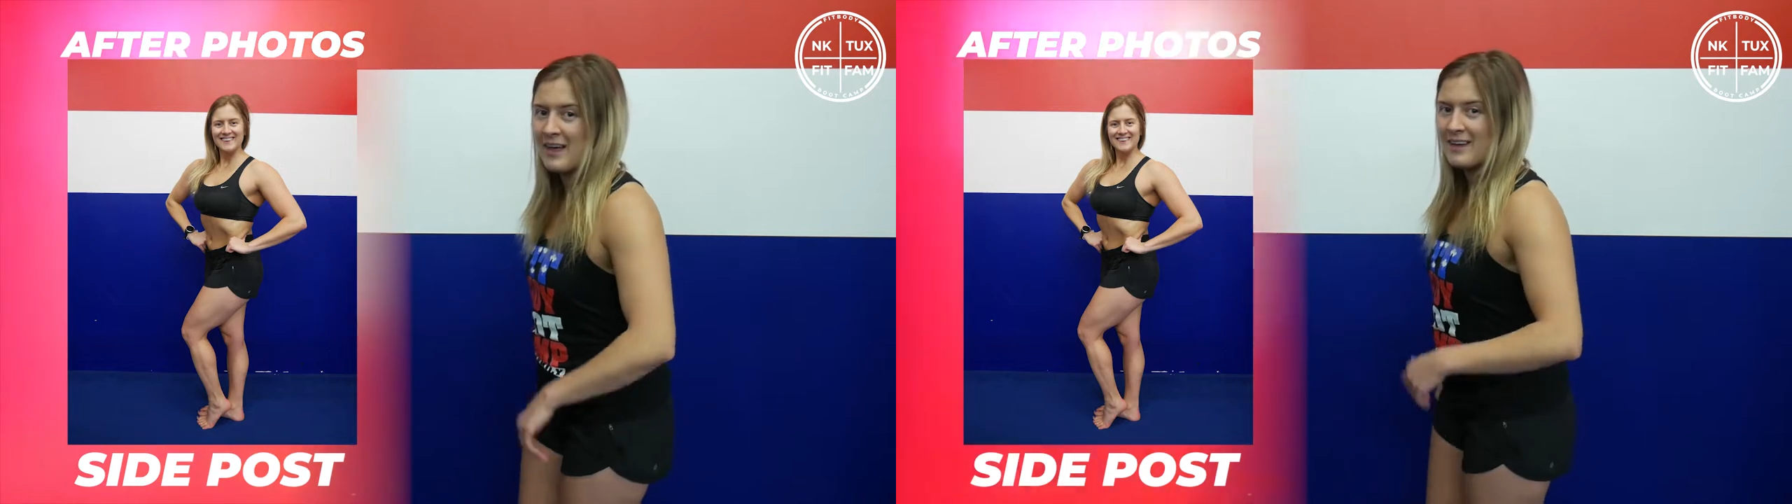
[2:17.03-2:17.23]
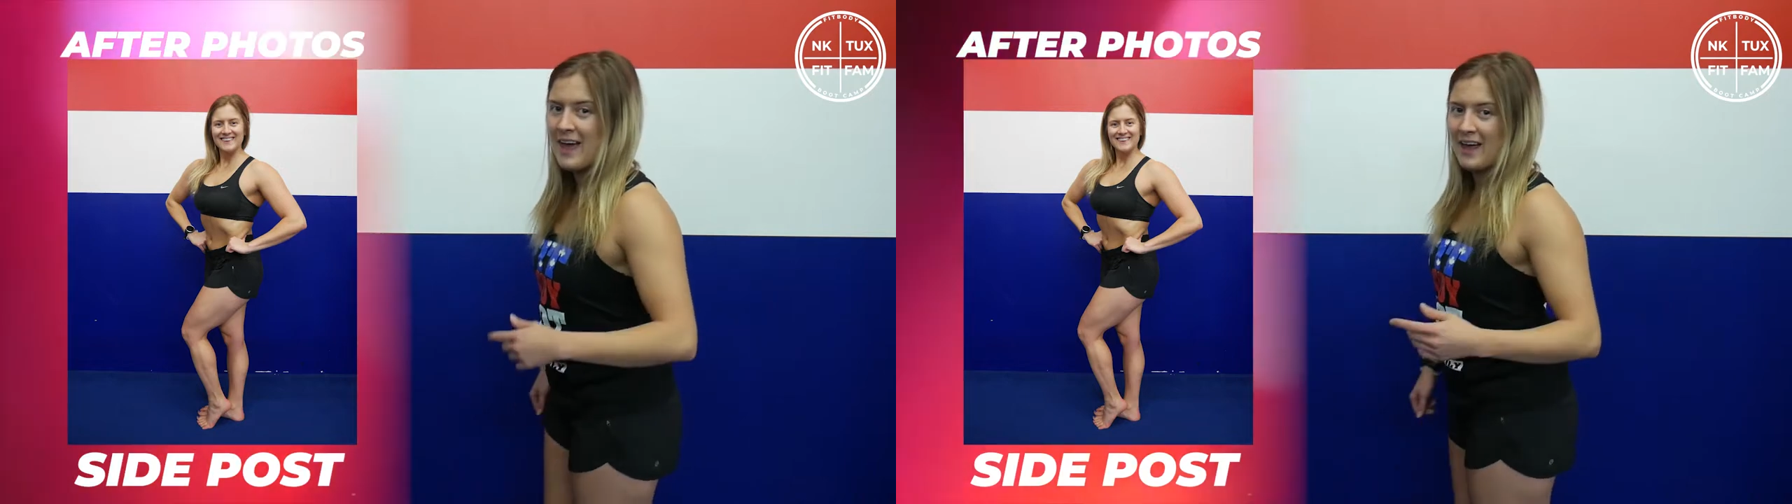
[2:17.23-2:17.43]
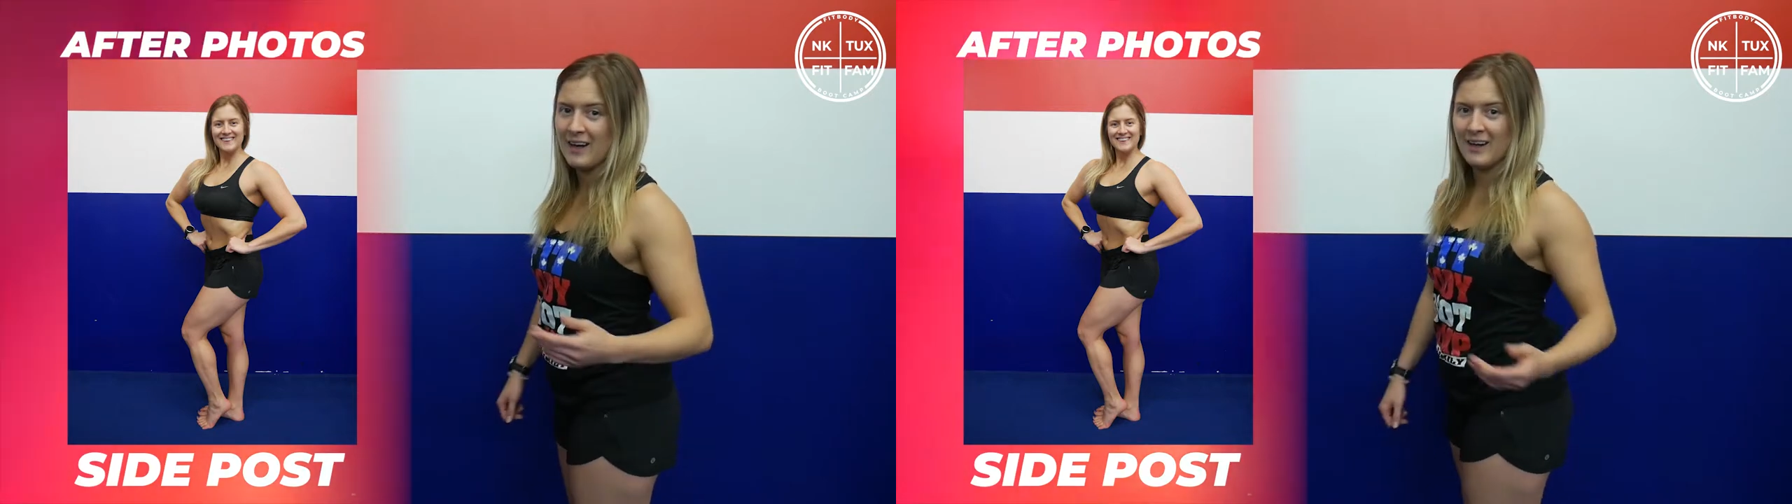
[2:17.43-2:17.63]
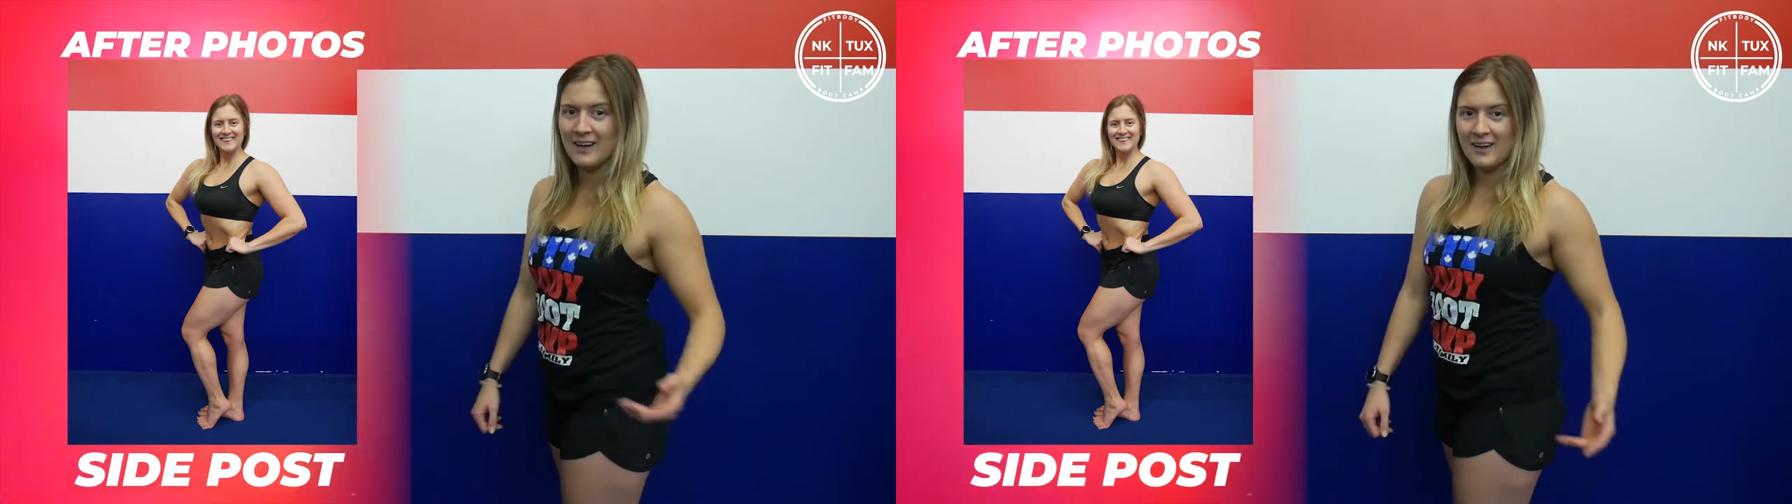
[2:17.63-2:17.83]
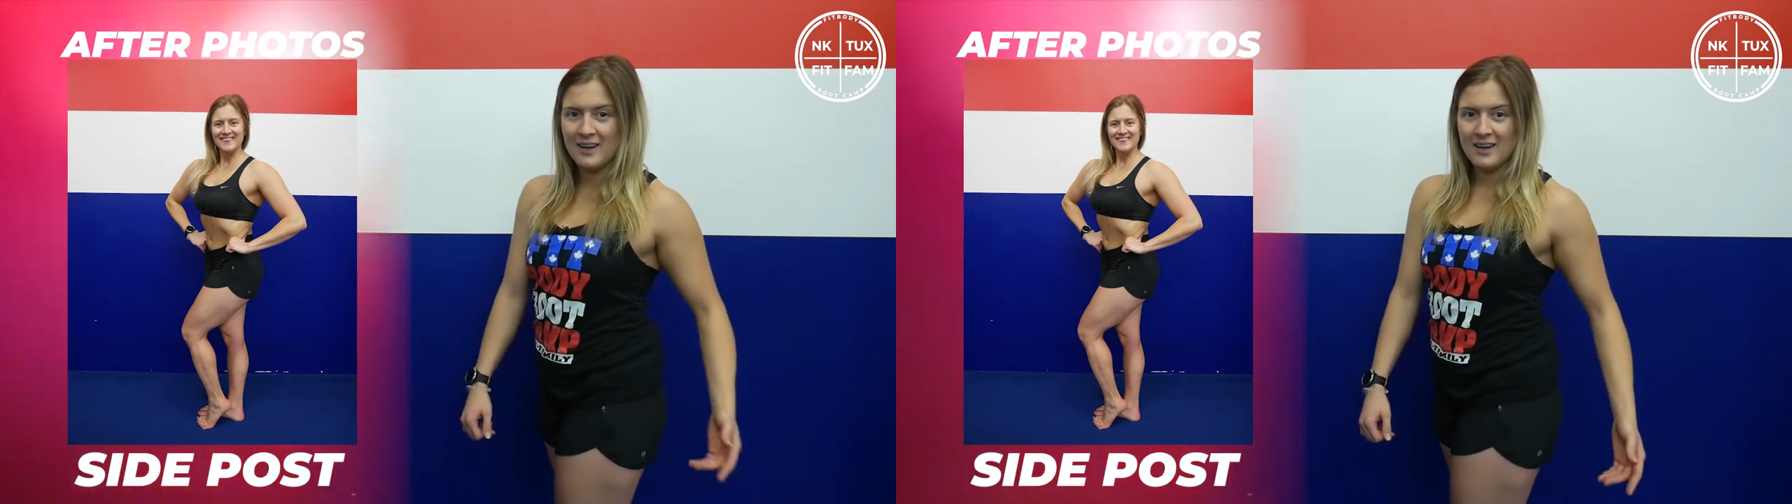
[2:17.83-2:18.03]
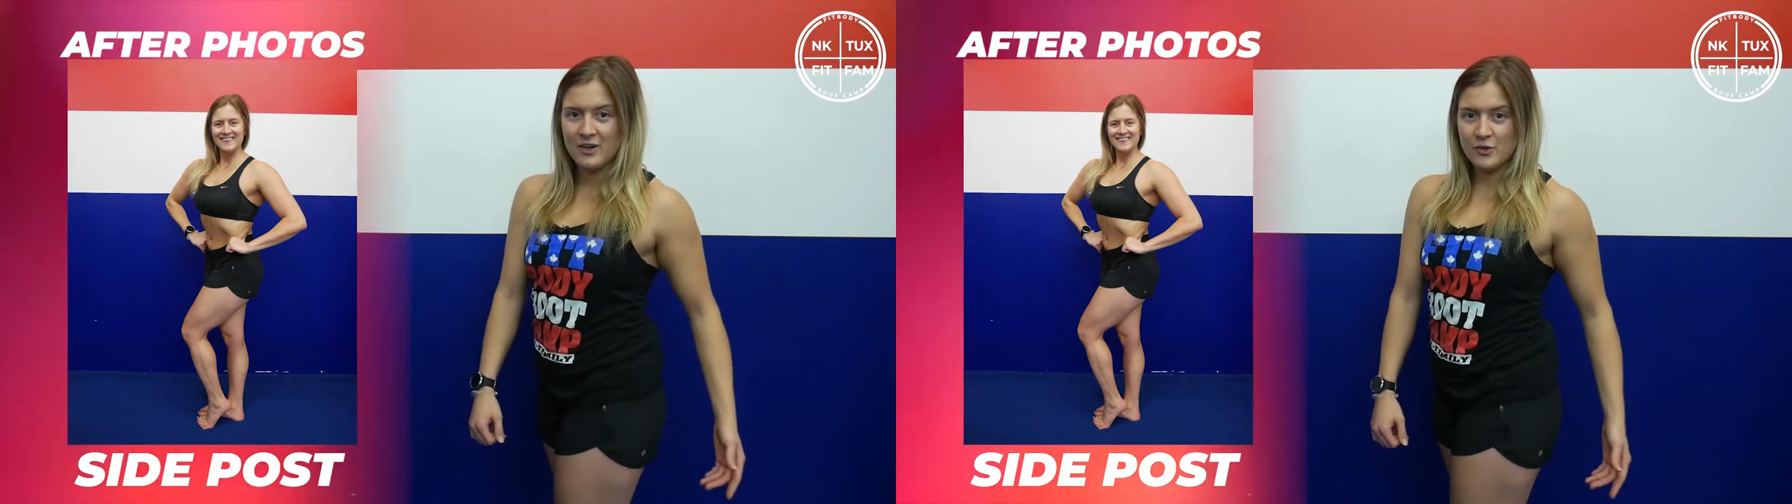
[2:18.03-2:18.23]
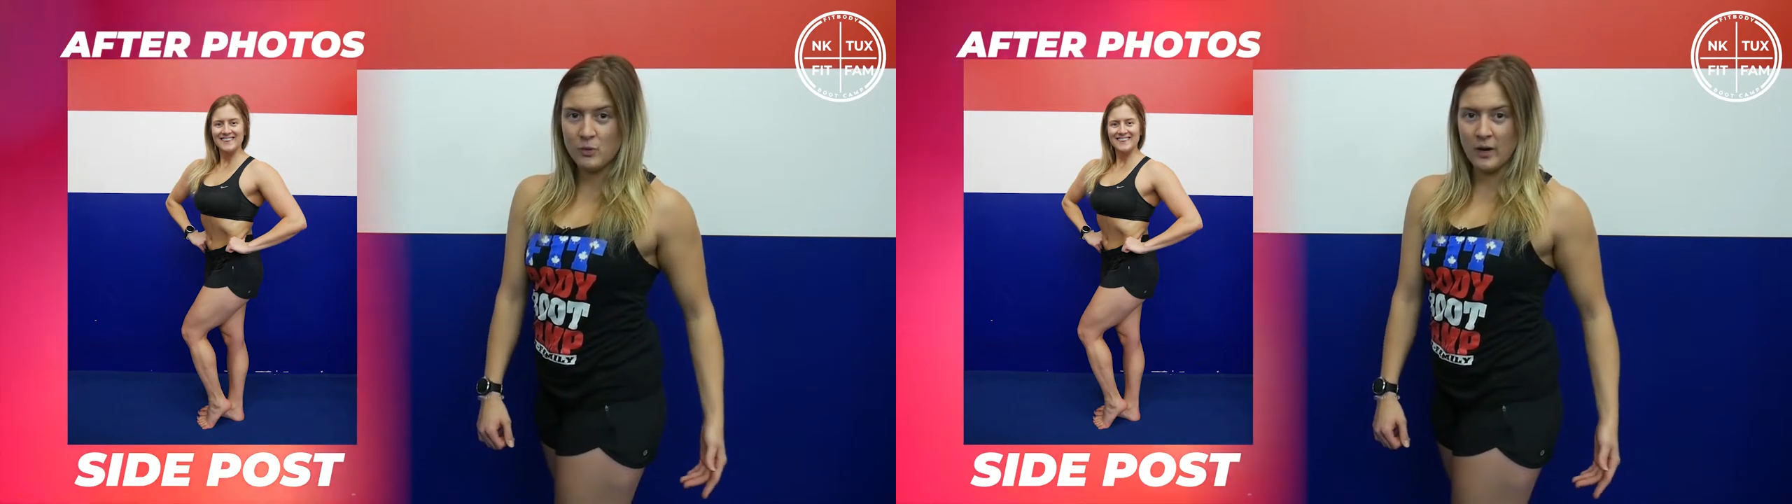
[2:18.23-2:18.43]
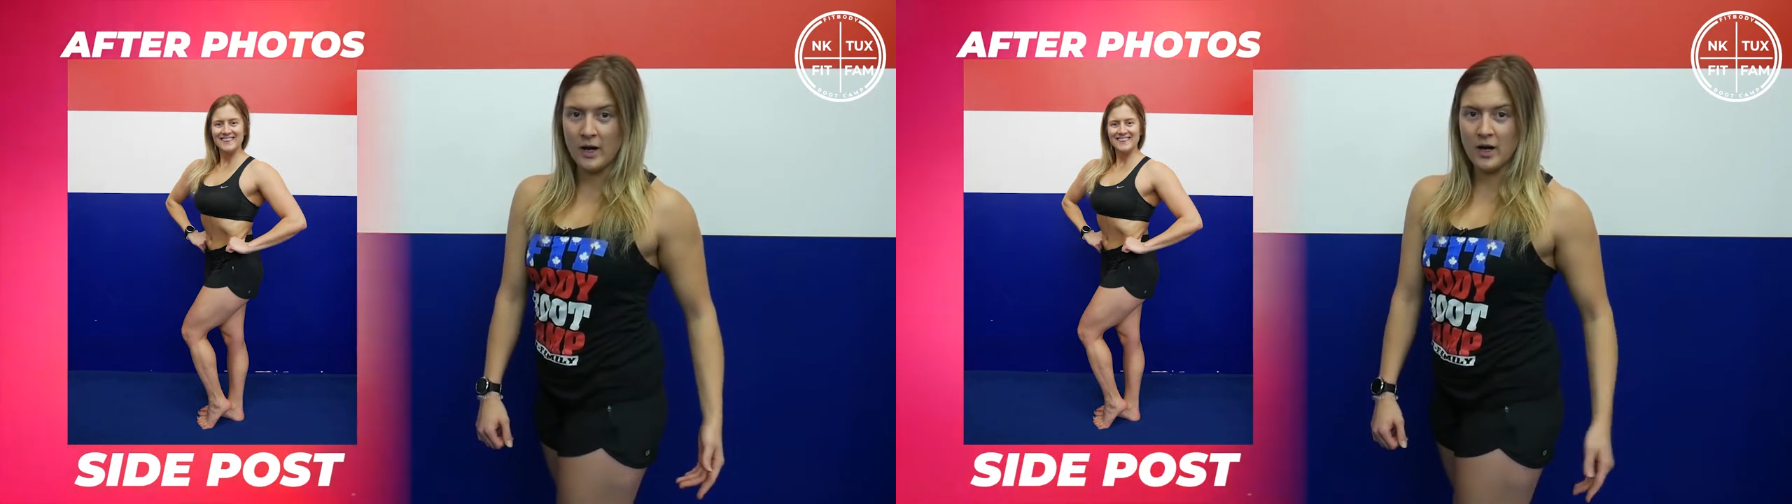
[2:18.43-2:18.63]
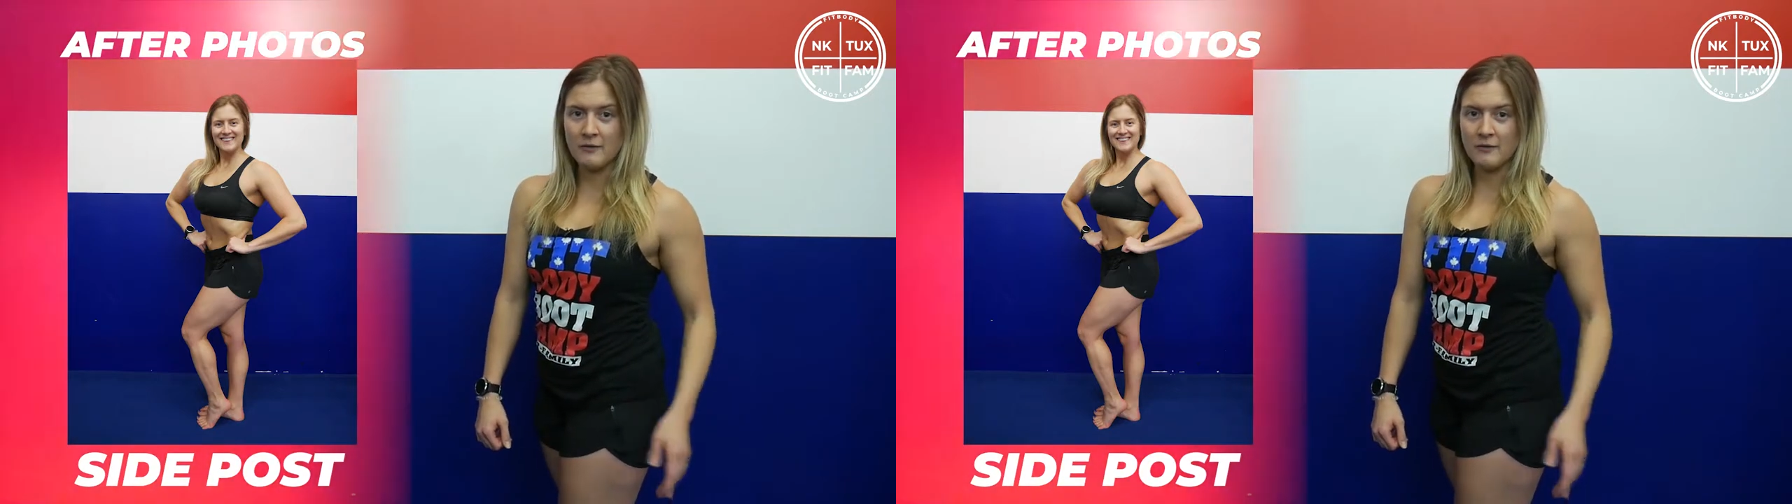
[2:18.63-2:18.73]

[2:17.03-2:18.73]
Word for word: Again, Squaring